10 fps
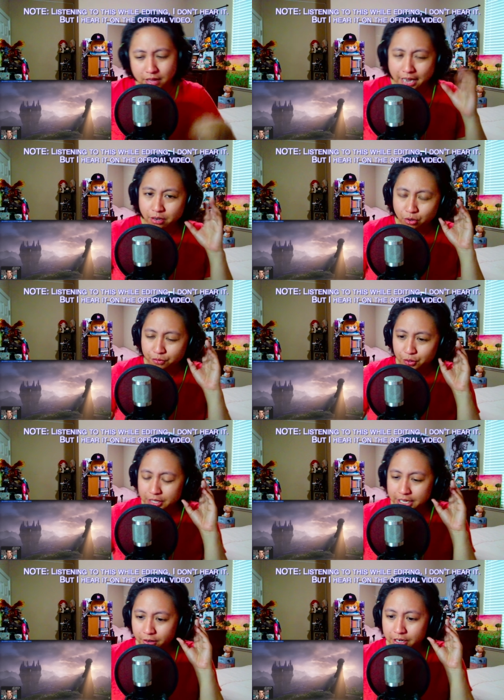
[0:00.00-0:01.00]
I don't know if you
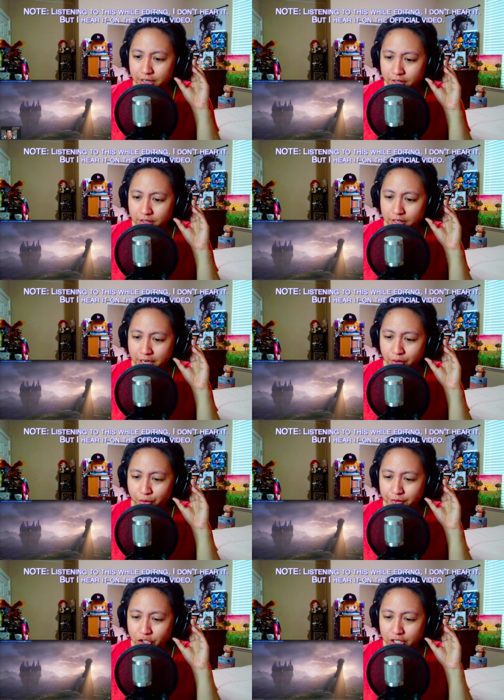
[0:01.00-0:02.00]
could hear it. I don't
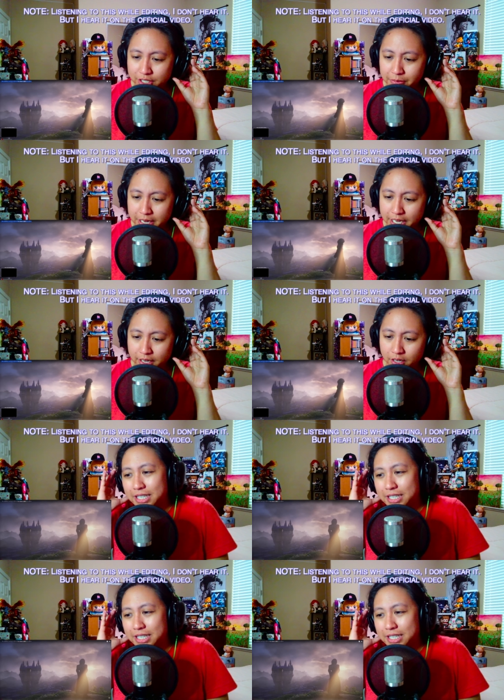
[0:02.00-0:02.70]
know if it's just me.